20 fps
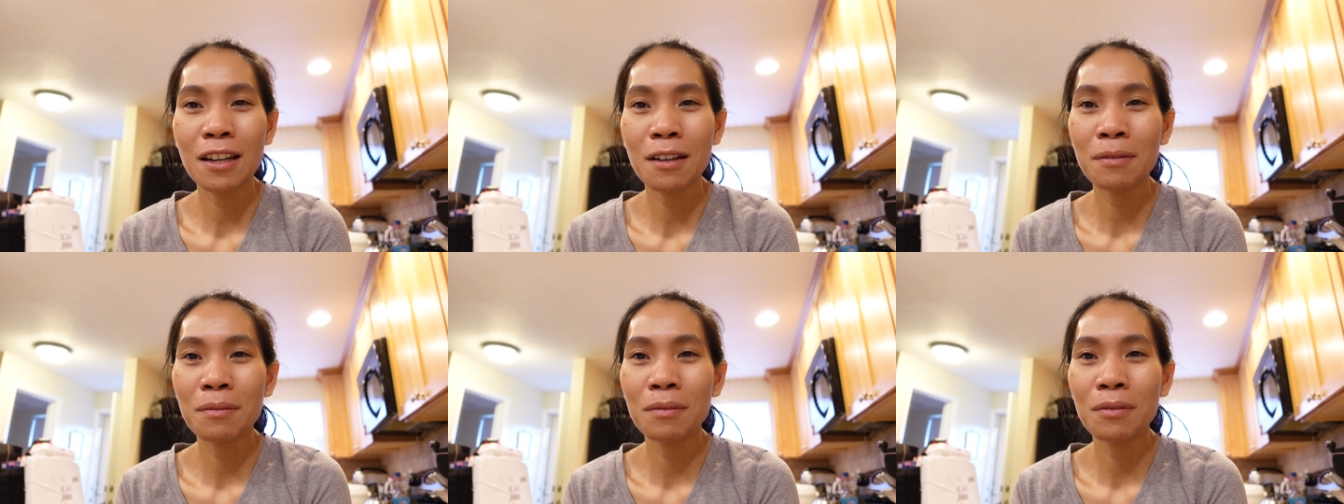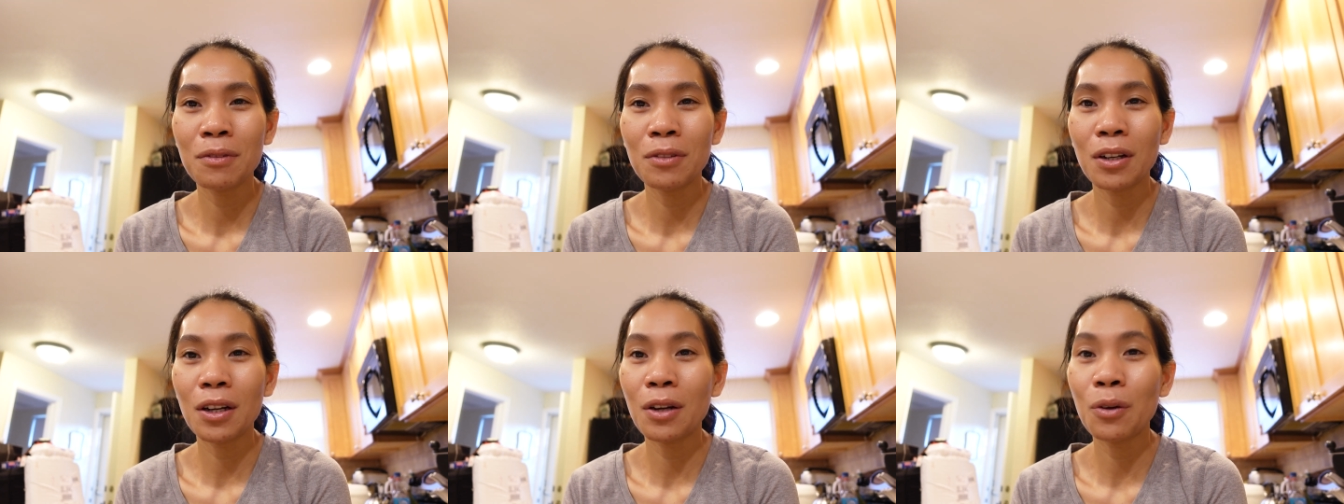
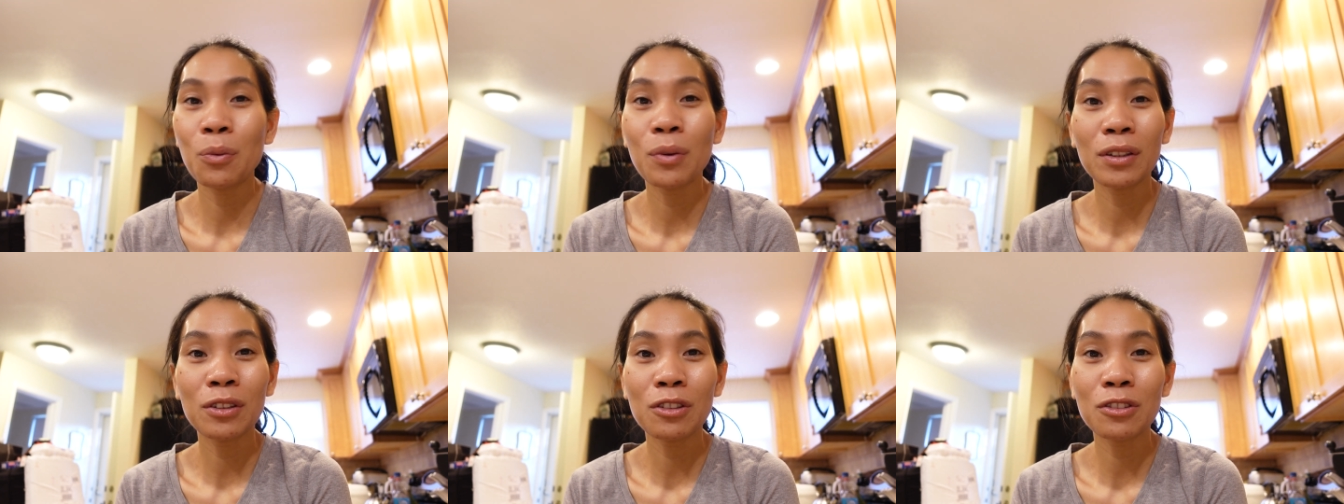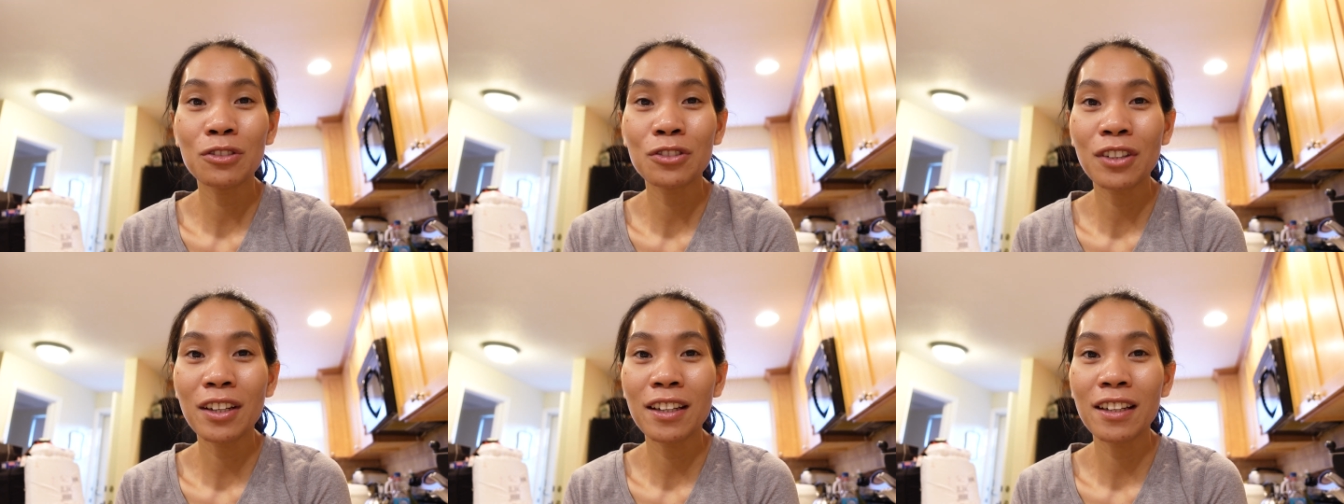I want to
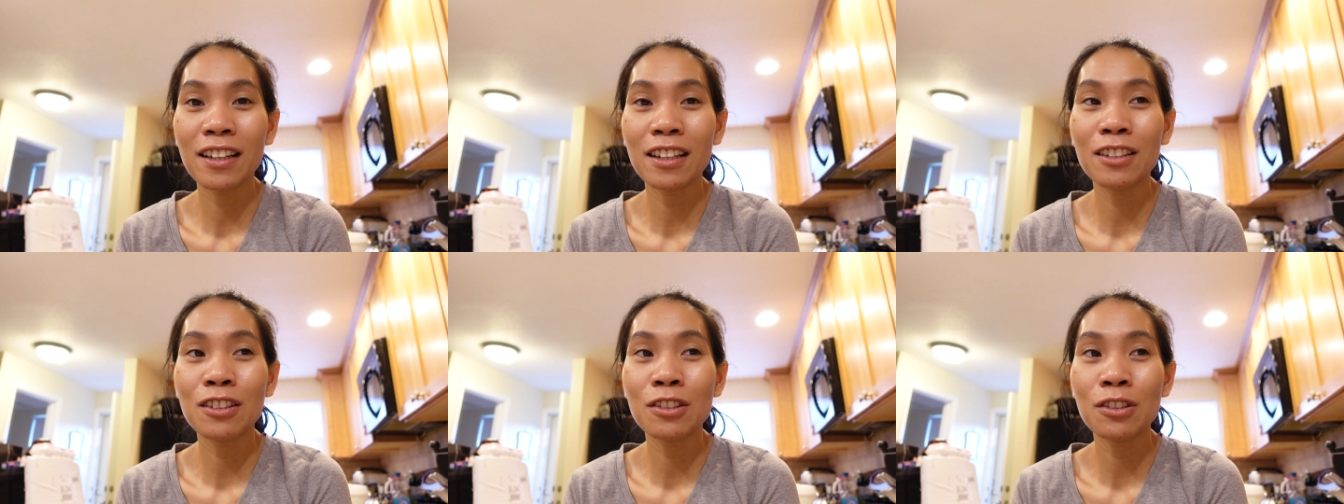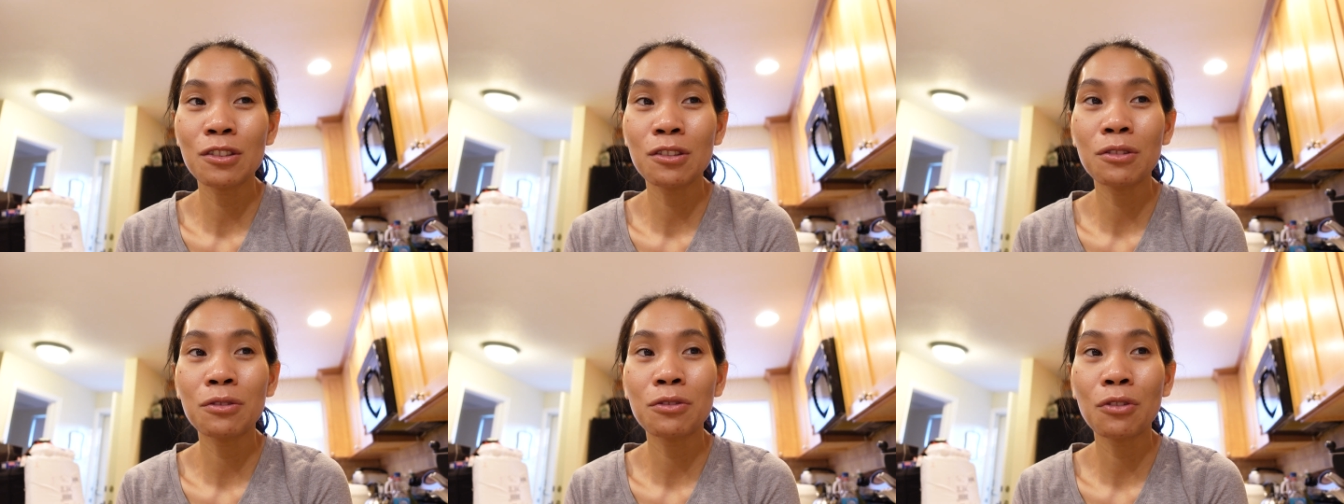try it
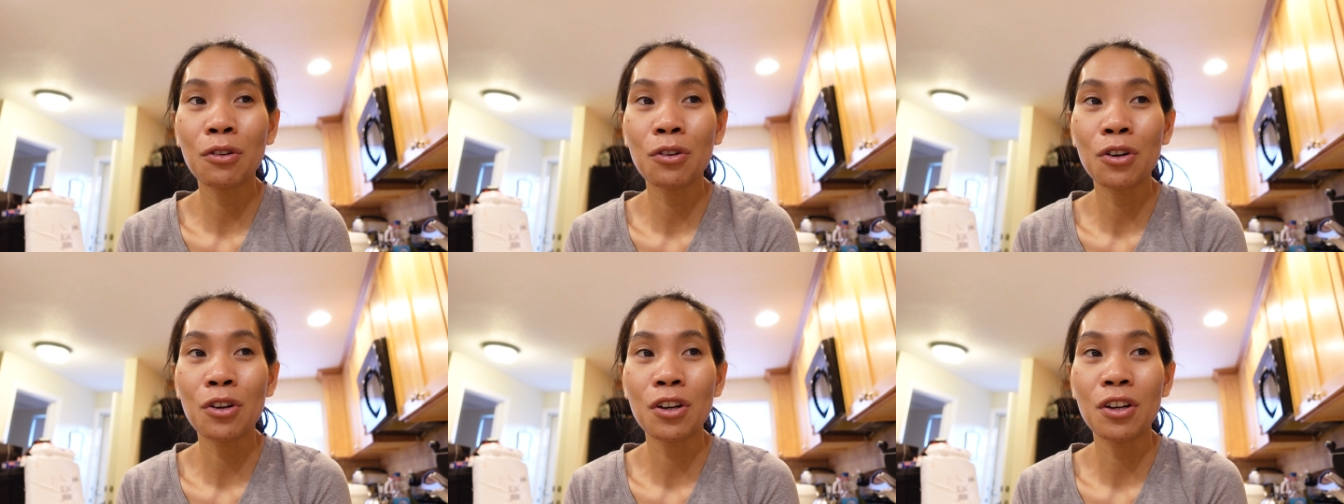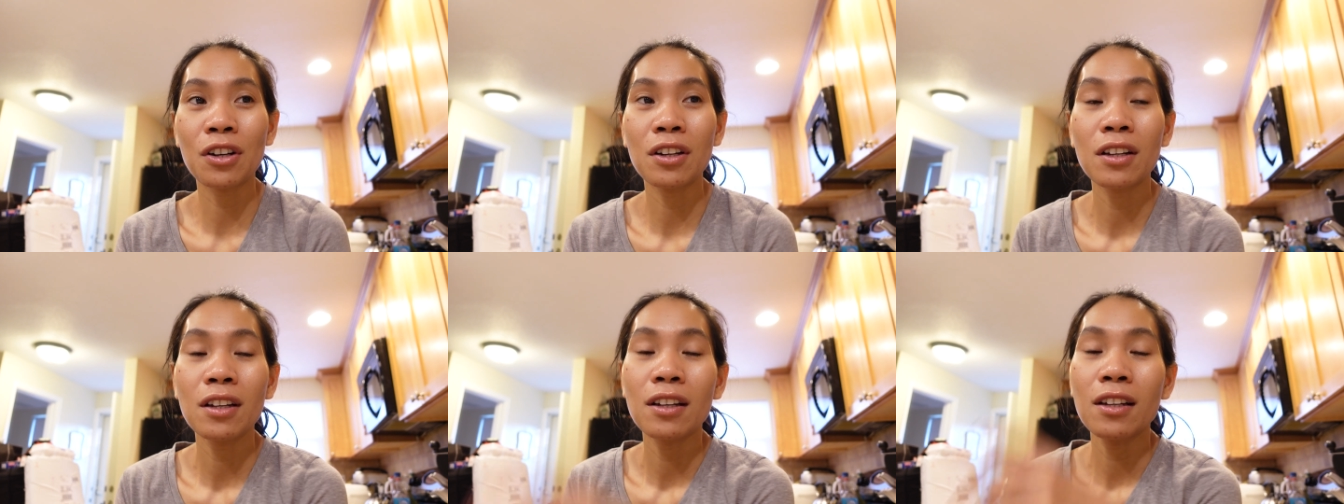too
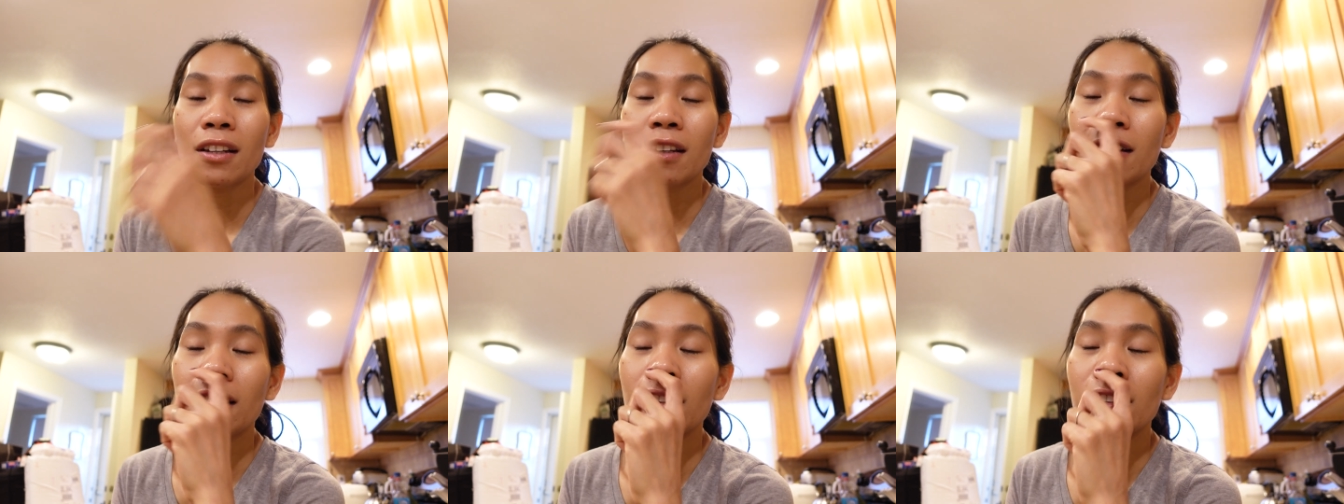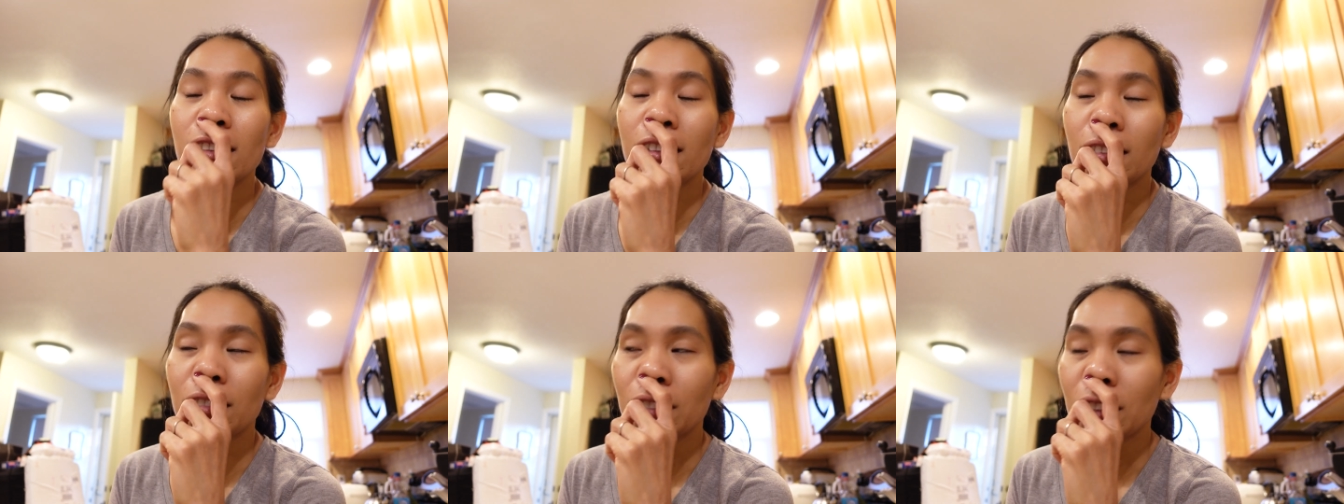for,
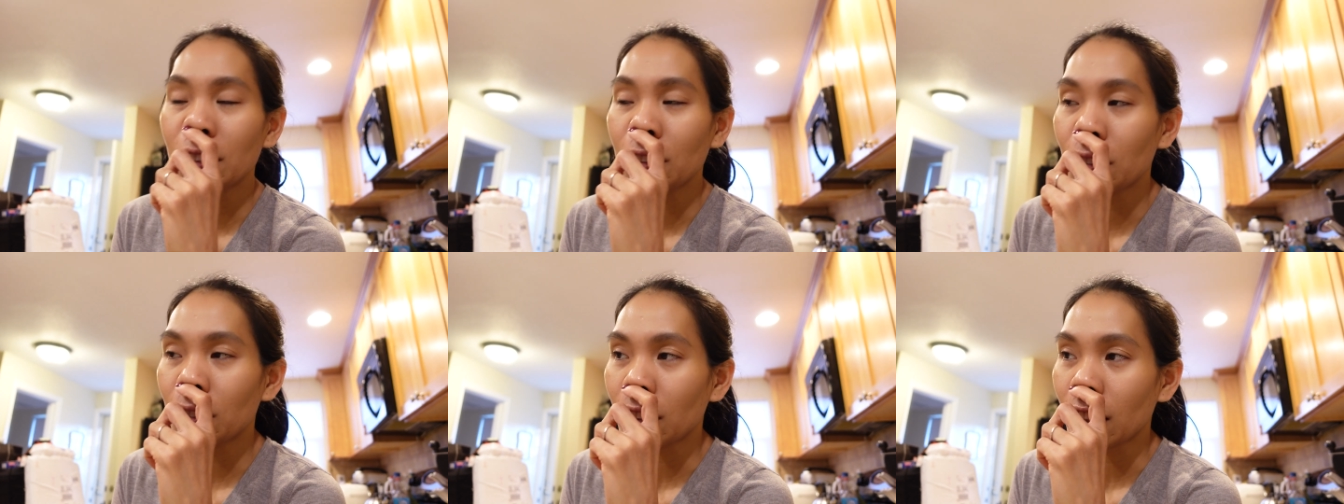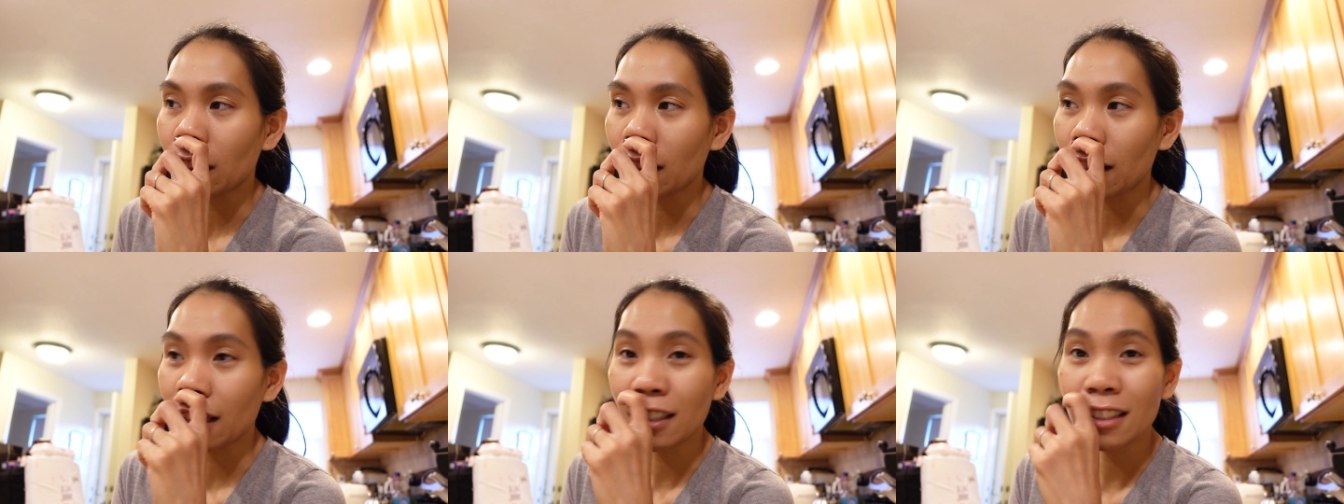what do you call
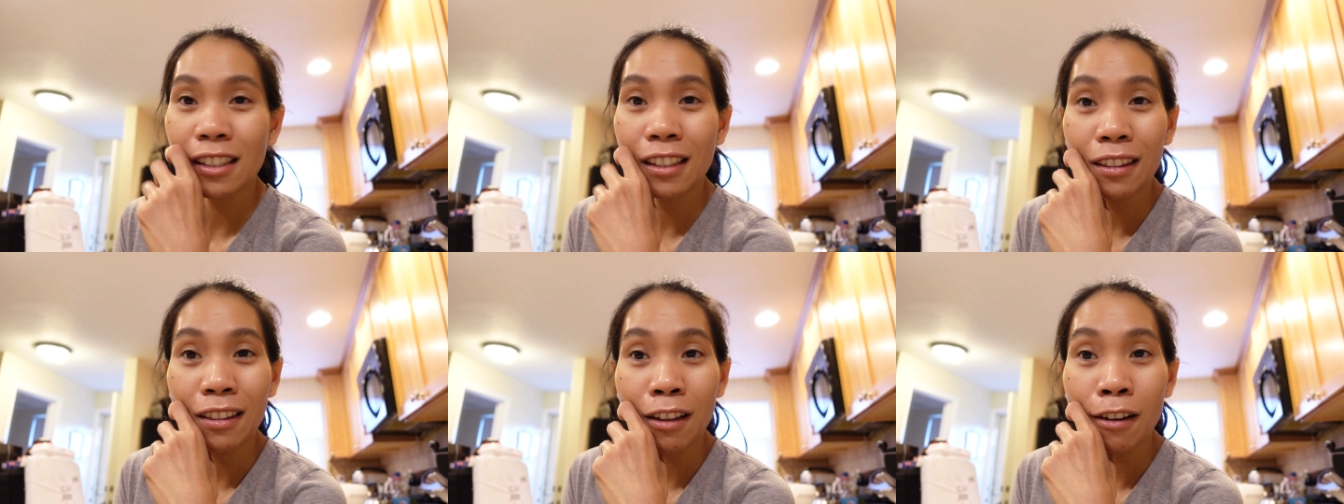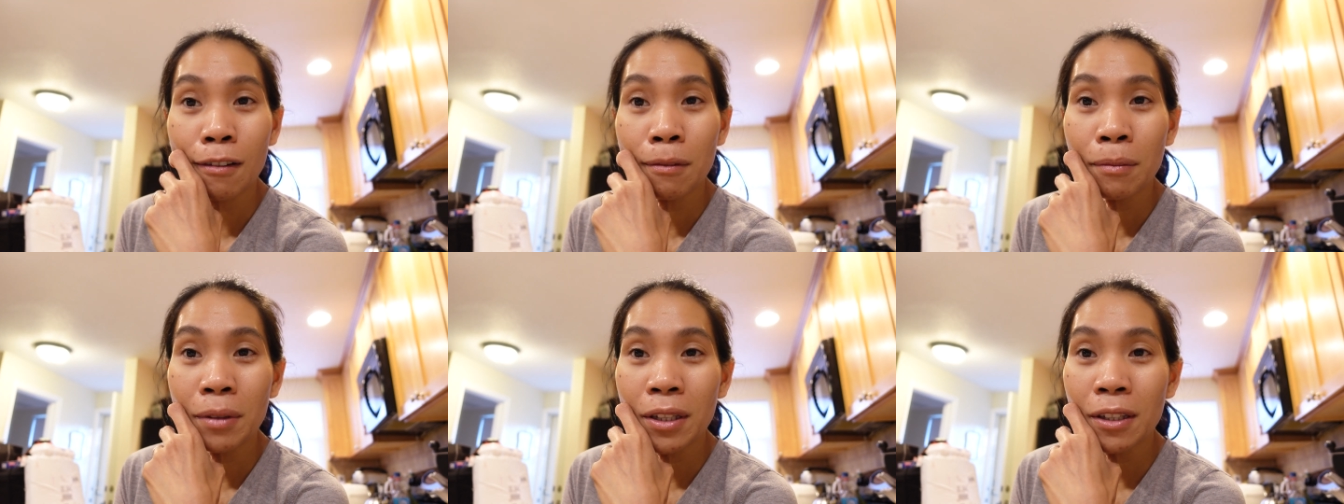it, a sit
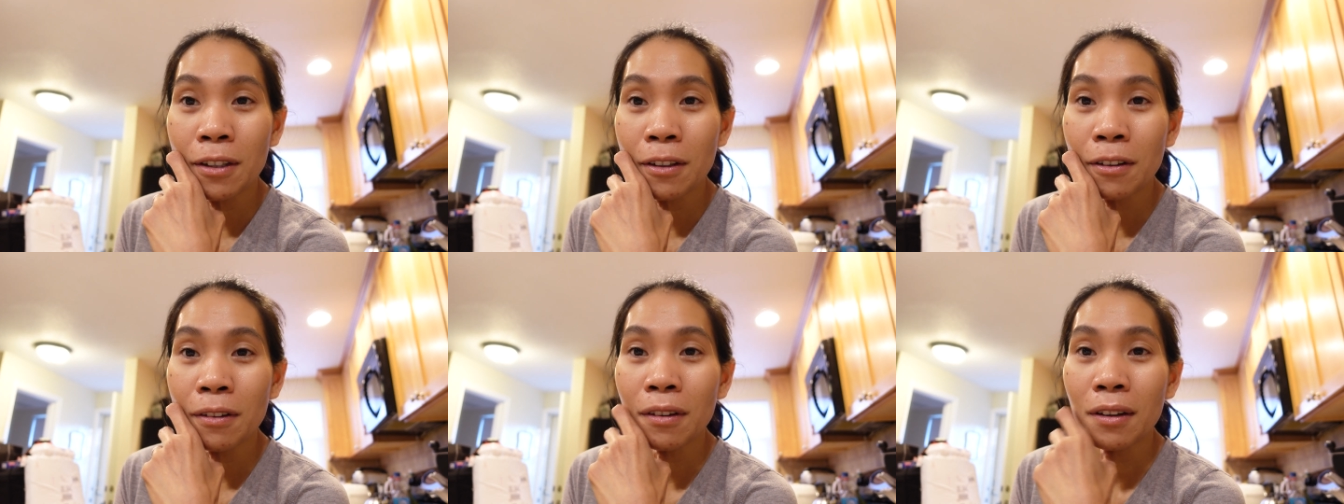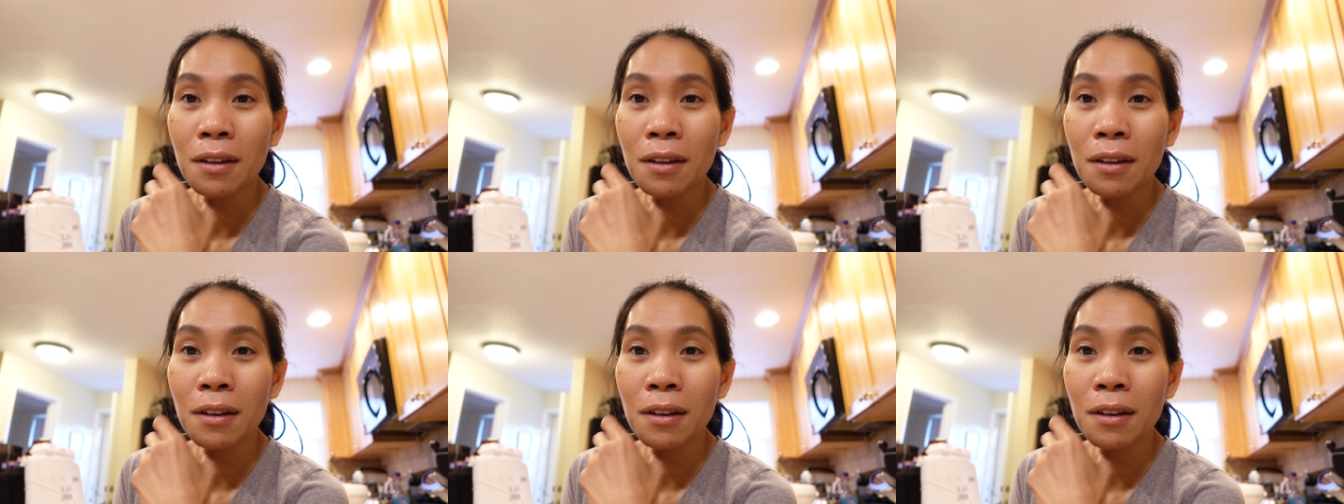down video.